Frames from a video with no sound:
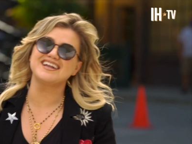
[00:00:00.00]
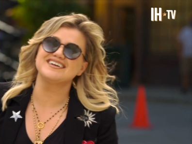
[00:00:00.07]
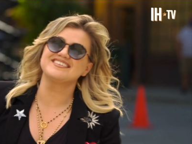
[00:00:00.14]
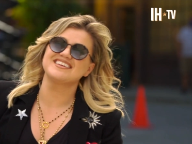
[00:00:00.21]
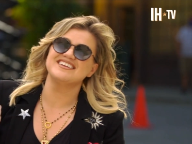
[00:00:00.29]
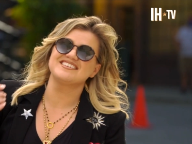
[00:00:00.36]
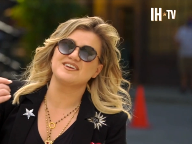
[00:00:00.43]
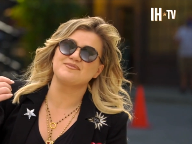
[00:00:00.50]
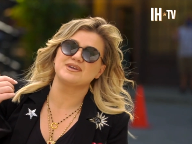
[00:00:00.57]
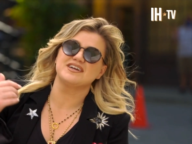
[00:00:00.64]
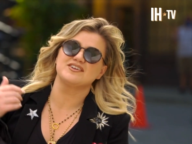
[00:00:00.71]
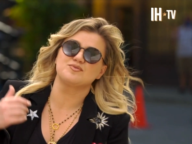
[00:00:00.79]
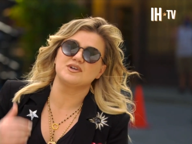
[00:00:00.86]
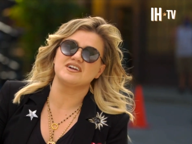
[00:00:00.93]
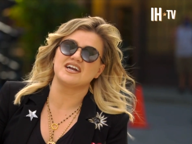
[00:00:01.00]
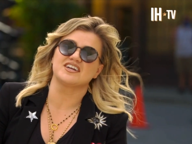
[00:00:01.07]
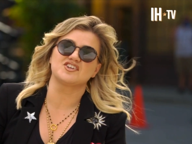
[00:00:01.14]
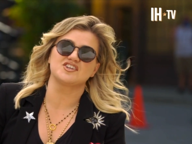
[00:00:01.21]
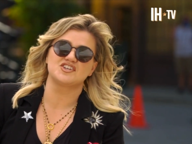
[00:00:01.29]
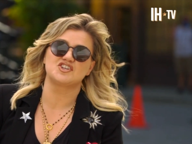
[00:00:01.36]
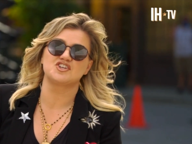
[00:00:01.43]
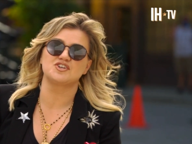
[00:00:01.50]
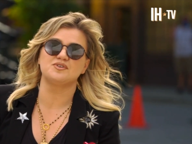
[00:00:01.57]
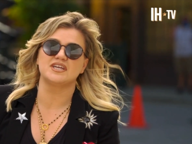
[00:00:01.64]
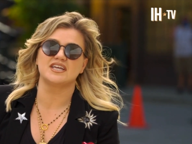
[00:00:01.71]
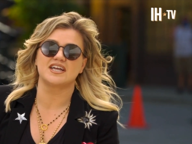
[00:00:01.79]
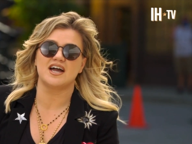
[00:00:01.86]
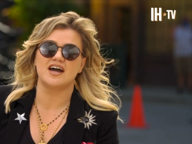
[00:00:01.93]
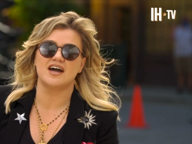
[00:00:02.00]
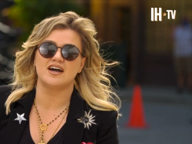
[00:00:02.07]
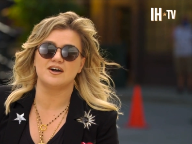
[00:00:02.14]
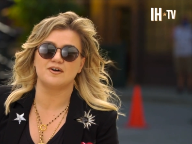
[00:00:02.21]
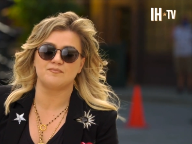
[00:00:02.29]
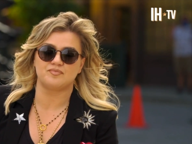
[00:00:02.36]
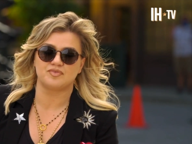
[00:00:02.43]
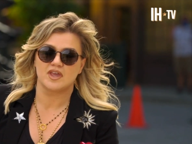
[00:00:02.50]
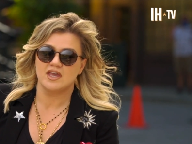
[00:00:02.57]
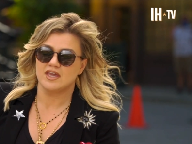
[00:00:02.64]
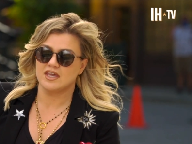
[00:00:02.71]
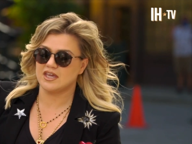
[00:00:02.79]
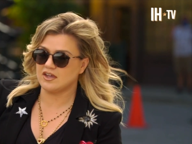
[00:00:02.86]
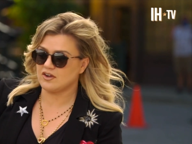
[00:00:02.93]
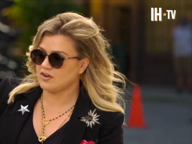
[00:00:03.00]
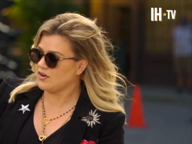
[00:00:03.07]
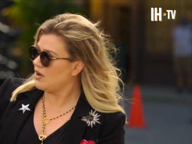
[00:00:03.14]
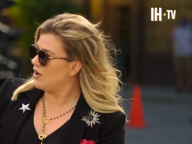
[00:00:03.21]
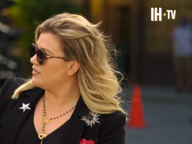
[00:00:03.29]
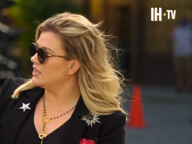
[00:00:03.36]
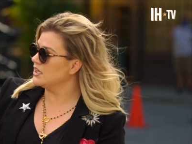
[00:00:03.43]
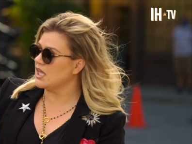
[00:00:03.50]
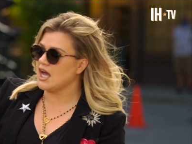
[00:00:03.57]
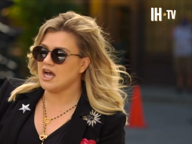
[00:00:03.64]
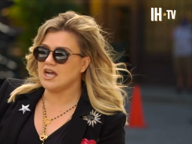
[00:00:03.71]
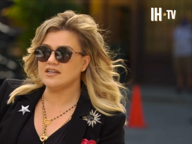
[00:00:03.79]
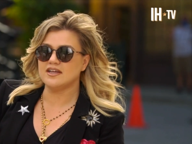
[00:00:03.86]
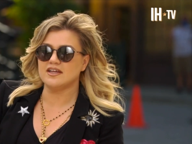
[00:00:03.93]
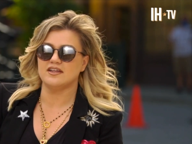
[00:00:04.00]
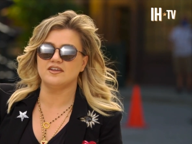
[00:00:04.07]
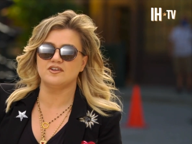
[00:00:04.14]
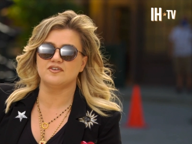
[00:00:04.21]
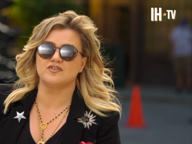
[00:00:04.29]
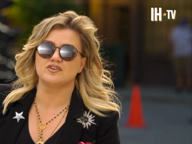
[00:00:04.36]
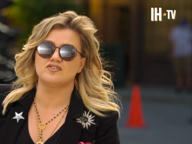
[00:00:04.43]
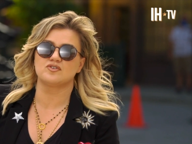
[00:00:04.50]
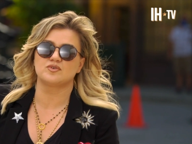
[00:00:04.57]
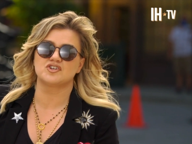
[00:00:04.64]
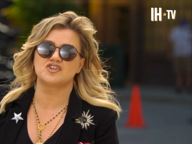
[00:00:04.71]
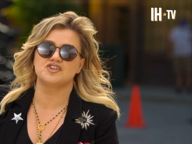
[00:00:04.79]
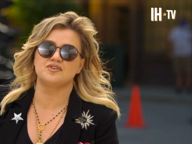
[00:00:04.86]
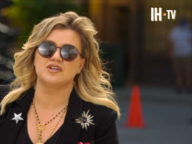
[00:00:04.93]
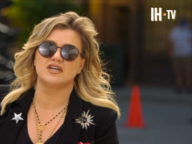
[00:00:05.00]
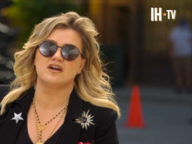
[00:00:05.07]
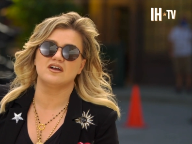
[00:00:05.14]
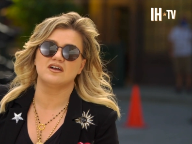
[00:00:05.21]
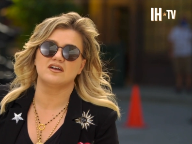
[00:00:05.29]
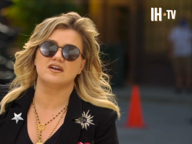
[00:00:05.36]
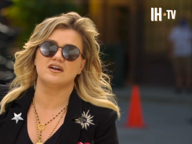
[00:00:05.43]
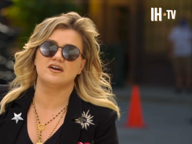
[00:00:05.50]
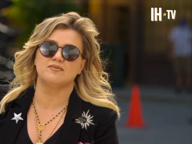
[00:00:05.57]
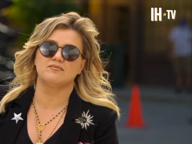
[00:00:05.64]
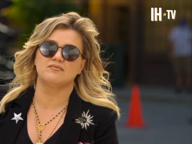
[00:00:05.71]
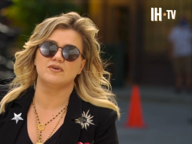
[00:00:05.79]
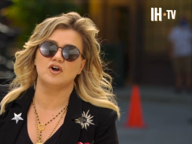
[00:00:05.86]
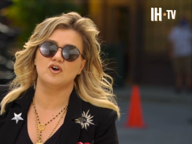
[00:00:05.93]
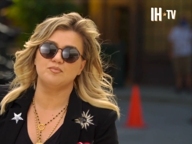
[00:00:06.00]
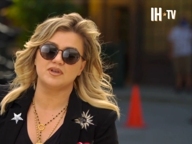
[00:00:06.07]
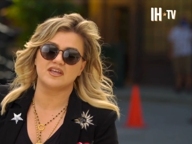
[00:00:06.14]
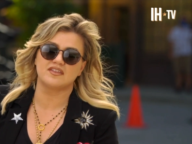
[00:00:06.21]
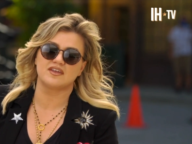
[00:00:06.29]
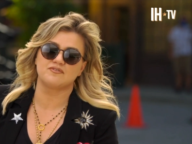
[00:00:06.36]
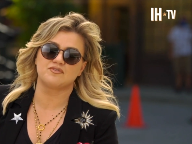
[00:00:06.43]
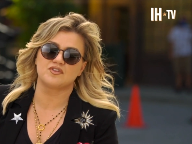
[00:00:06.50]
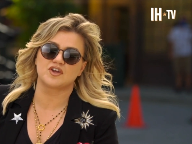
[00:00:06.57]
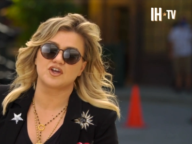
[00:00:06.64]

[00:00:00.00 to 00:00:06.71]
outside today because we are actually shooting um, here on the lot at Universal. We're shooting our um, opening thing for the